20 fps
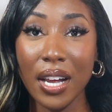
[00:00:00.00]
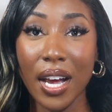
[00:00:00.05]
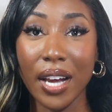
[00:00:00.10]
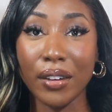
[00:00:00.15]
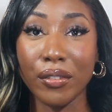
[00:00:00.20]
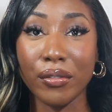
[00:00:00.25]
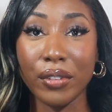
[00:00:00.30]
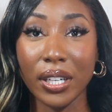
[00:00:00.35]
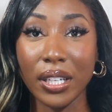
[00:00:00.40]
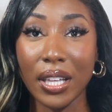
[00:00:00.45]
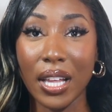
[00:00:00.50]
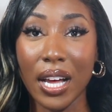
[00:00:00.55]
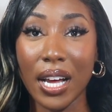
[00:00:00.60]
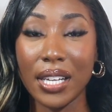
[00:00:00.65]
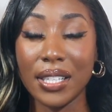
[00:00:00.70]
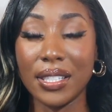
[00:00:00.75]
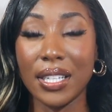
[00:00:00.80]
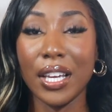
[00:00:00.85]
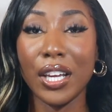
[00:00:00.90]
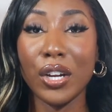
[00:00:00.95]
I
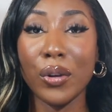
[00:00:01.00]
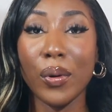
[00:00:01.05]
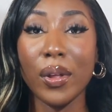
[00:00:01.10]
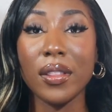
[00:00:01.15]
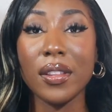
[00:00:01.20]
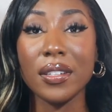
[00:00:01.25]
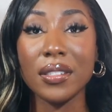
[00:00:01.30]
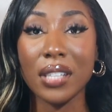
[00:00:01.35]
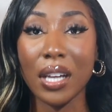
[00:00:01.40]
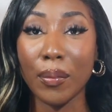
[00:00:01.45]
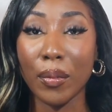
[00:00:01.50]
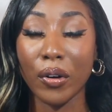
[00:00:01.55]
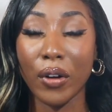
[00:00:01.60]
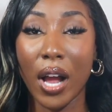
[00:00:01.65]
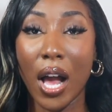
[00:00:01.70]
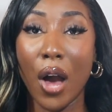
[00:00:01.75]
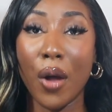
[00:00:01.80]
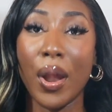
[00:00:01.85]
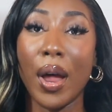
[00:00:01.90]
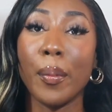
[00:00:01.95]
realized that, you know what, this time
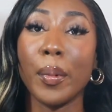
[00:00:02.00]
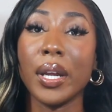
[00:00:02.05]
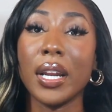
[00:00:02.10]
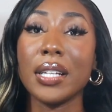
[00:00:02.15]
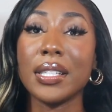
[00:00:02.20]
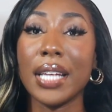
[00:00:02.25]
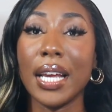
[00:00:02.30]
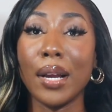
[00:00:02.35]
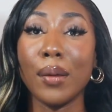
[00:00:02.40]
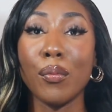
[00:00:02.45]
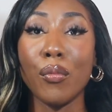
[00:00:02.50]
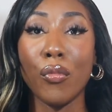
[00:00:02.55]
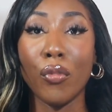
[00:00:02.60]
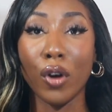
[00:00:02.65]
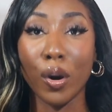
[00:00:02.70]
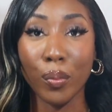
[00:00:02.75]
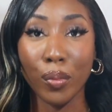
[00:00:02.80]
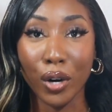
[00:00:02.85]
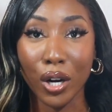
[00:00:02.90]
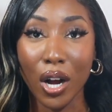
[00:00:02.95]
around I'm gonna take
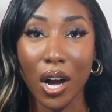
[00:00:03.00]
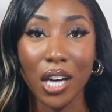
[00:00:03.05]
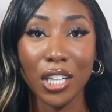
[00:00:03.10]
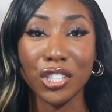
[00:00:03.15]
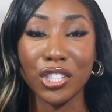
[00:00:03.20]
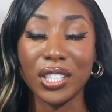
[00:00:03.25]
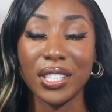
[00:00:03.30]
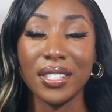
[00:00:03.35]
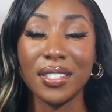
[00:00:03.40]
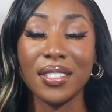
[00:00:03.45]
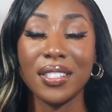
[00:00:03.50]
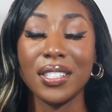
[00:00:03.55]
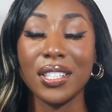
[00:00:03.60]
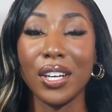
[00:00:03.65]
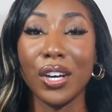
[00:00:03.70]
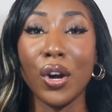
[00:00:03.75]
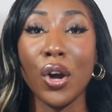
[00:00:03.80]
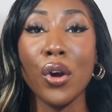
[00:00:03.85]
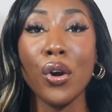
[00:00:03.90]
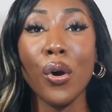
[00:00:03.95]
more precautions
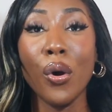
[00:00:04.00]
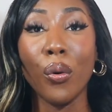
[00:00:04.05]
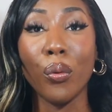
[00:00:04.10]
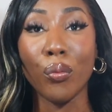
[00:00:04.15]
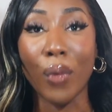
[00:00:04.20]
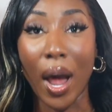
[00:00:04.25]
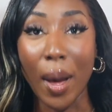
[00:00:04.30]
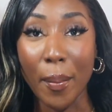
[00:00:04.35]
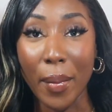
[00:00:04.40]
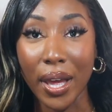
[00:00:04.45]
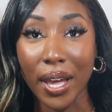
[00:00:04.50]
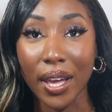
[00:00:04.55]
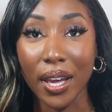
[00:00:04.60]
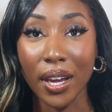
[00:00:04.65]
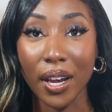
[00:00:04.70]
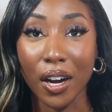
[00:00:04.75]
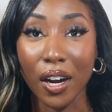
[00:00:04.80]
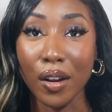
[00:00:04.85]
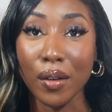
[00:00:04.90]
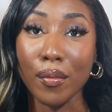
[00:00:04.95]
to wrap my
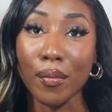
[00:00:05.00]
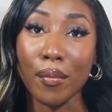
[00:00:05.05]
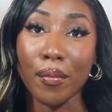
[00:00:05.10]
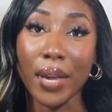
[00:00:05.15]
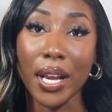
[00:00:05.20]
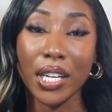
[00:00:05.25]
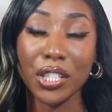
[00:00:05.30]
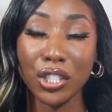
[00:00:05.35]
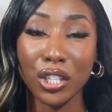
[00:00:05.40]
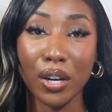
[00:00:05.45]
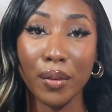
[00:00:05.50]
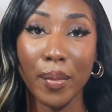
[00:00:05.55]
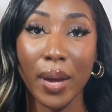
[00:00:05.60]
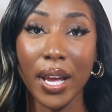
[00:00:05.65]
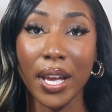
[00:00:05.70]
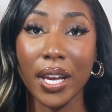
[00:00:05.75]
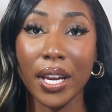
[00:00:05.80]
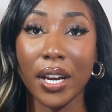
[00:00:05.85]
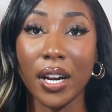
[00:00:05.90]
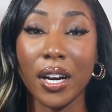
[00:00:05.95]
hair, make sure my
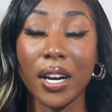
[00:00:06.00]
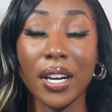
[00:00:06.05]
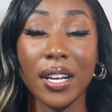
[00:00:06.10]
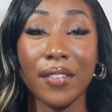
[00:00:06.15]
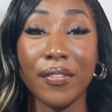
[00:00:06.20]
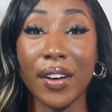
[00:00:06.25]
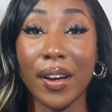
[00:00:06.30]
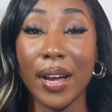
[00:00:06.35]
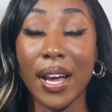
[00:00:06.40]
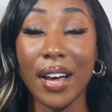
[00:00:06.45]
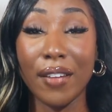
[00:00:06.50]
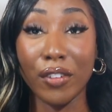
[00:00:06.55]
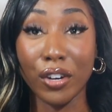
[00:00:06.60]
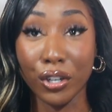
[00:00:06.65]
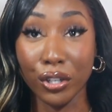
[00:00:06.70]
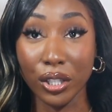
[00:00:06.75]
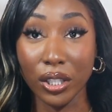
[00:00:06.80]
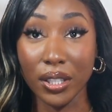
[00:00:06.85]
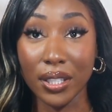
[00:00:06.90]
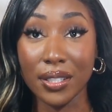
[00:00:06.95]
hair, if I have a
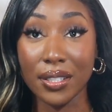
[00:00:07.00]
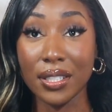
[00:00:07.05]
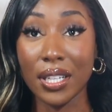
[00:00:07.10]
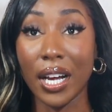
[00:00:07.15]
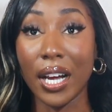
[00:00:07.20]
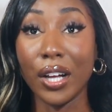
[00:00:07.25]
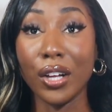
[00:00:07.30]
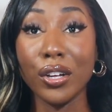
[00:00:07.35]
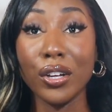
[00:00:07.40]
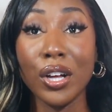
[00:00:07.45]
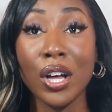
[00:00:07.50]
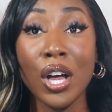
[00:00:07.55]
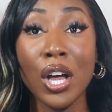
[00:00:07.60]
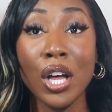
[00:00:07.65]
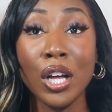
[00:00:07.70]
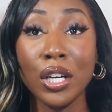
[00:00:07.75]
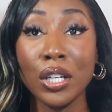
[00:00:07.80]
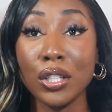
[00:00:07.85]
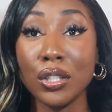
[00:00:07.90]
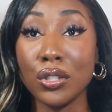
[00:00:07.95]
curly style,
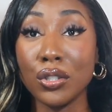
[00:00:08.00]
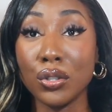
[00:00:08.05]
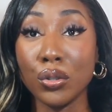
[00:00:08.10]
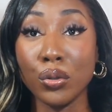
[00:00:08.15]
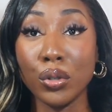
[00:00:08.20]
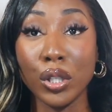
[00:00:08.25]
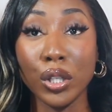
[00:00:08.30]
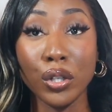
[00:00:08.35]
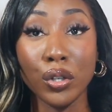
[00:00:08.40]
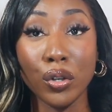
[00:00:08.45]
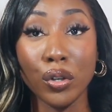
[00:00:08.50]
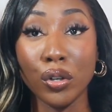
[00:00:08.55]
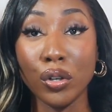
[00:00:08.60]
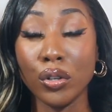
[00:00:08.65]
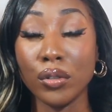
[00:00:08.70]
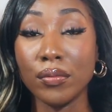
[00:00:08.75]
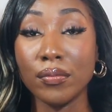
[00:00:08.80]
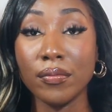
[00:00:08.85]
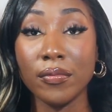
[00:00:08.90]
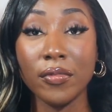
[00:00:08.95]
do a
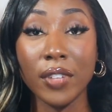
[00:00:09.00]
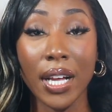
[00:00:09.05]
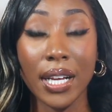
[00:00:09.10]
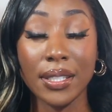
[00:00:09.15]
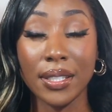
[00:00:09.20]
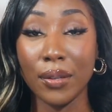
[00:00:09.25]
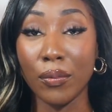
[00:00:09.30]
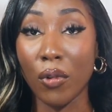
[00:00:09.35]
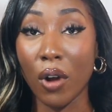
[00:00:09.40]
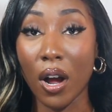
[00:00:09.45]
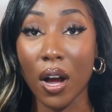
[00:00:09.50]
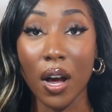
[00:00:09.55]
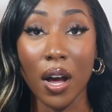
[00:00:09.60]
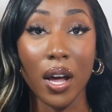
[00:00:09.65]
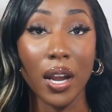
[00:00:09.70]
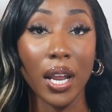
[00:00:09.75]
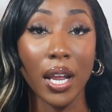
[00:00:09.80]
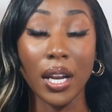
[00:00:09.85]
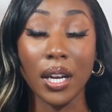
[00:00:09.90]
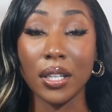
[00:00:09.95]
little flexi
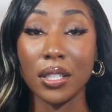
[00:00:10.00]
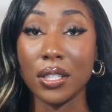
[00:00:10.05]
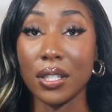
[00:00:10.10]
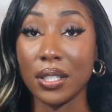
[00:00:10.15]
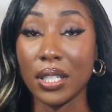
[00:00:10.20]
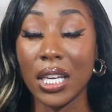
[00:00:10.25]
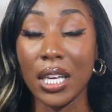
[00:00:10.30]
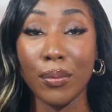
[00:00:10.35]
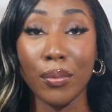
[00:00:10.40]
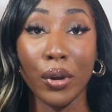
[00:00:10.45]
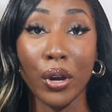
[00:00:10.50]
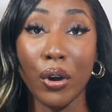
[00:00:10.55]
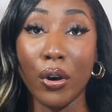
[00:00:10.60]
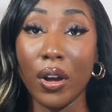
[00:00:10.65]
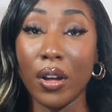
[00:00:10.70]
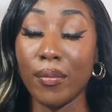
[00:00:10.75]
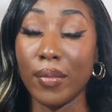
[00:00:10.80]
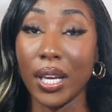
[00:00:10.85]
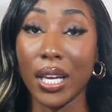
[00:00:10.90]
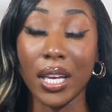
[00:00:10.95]
broad and just keep it
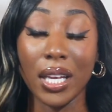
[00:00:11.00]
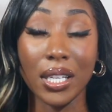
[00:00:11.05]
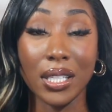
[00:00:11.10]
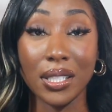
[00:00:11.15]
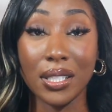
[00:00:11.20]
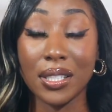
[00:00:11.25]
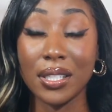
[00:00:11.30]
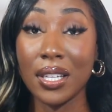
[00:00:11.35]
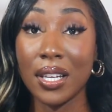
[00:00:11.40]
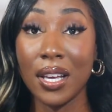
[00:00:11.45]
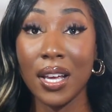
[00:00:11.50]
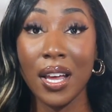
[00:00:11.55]
going, because